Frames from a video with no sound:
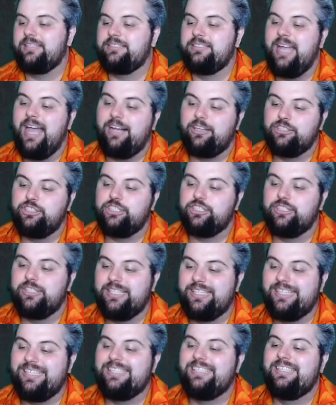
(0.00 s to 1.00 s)

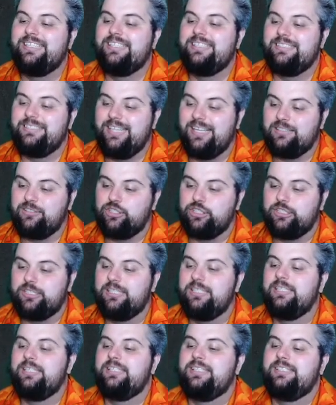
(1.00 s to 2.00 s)
Algerian desert
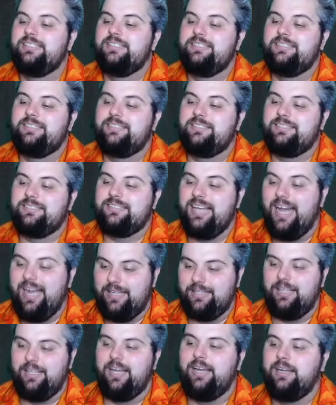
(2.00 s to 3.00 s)

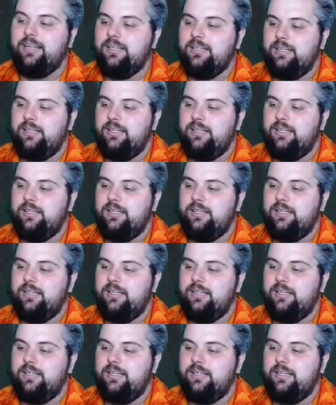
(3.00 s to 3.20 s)
skyline.